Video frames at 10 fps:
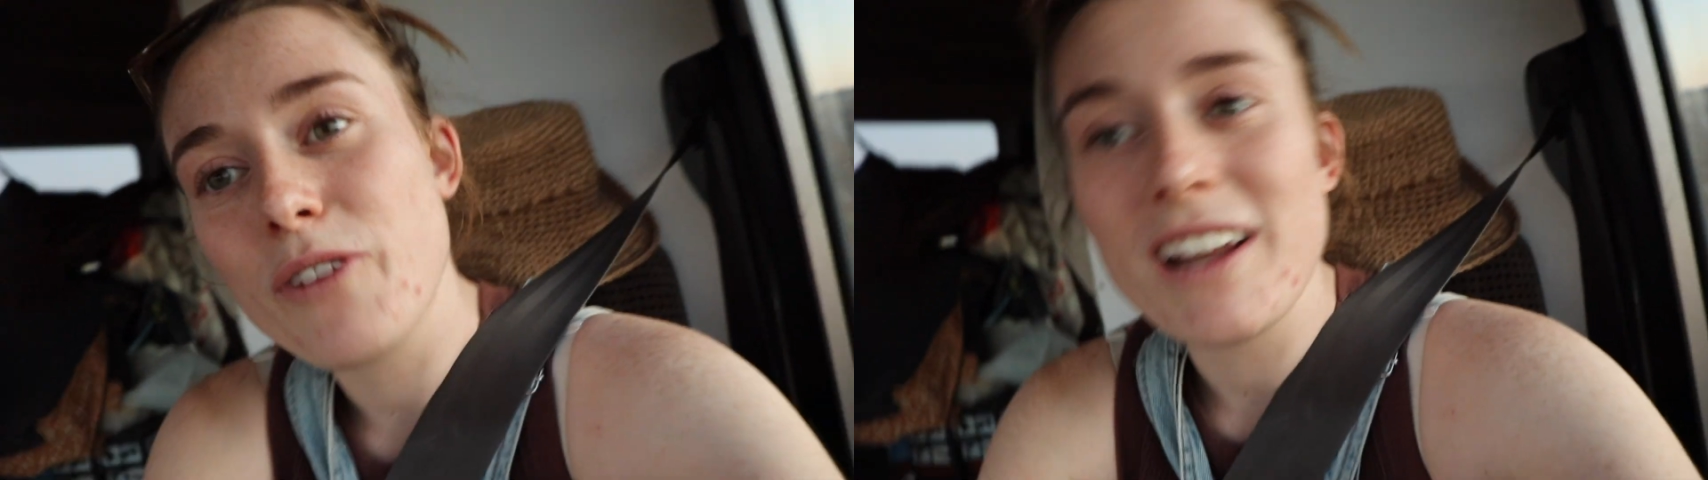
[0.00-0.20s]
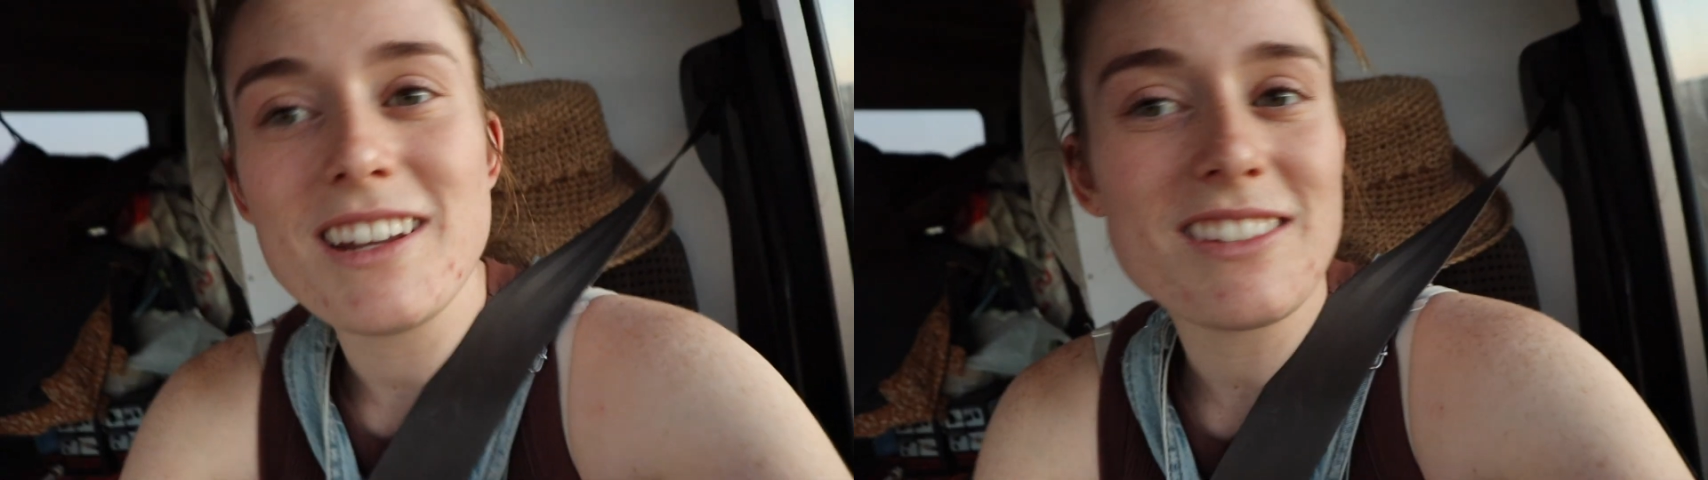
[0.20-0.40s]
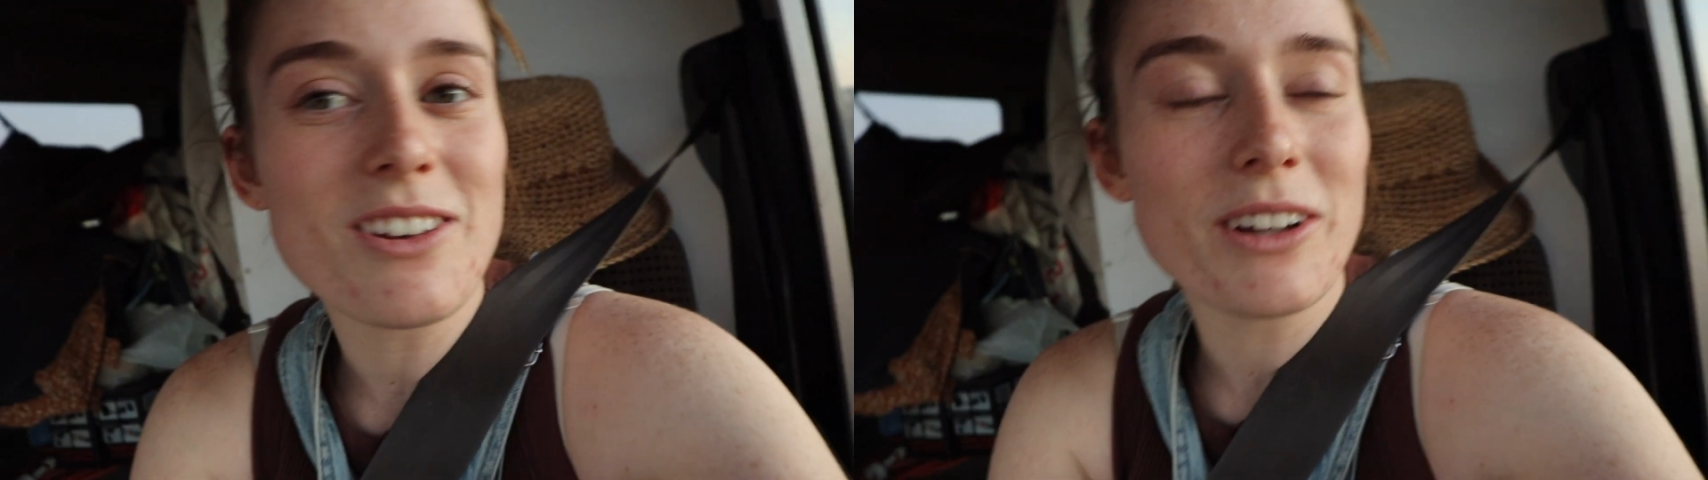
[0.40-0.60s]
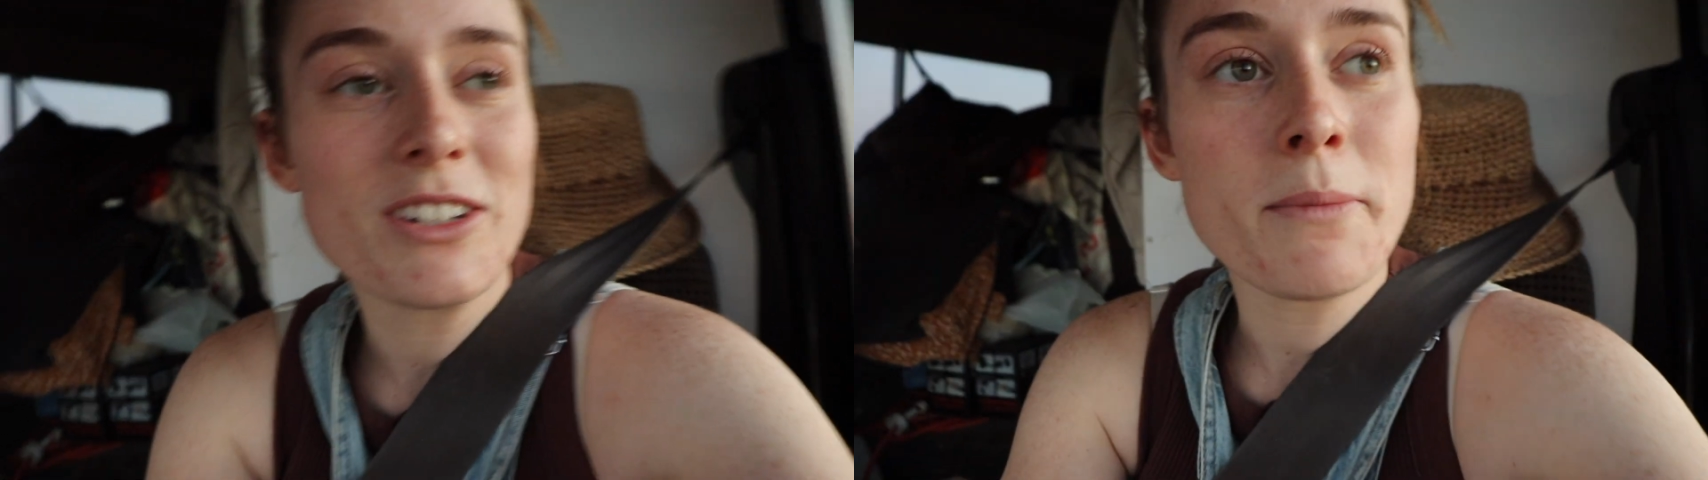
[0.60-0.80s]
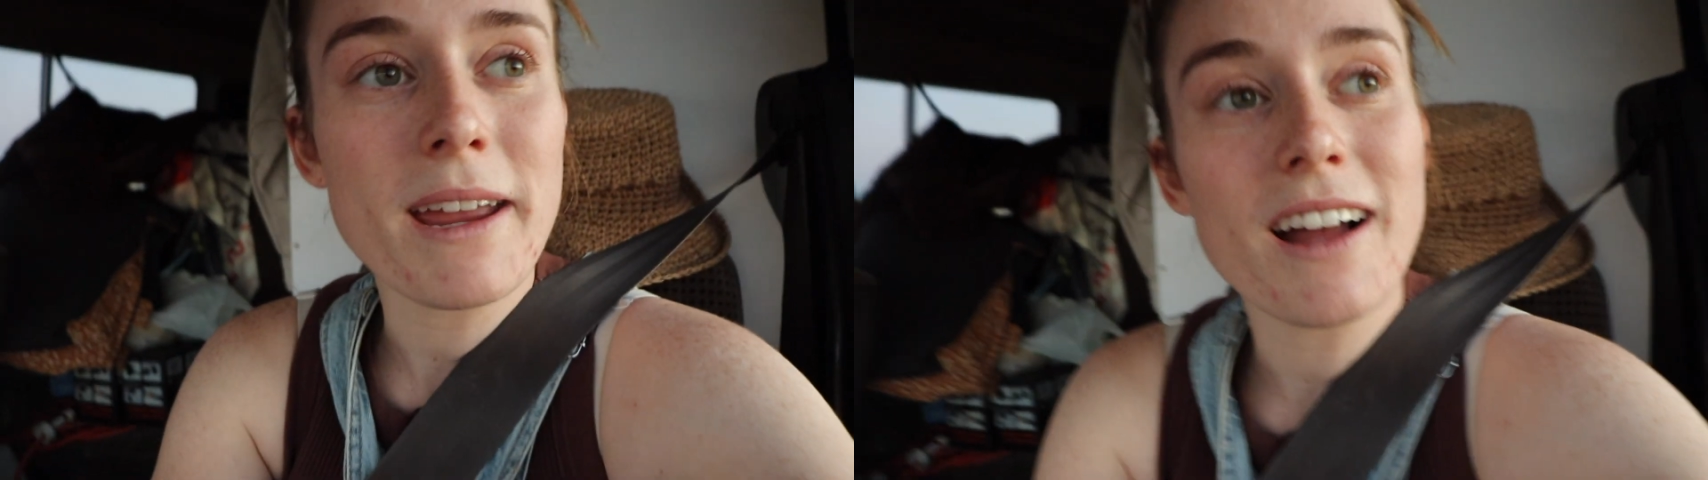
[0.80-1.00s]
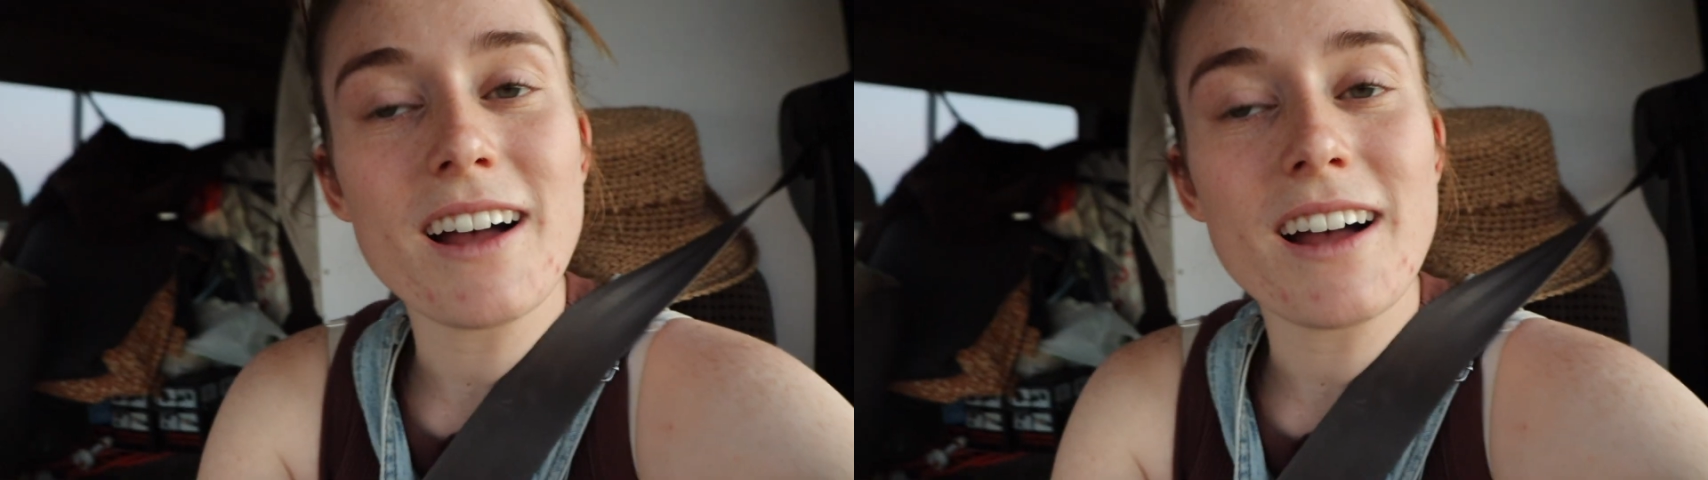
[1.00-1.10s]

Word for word: friend is going to meet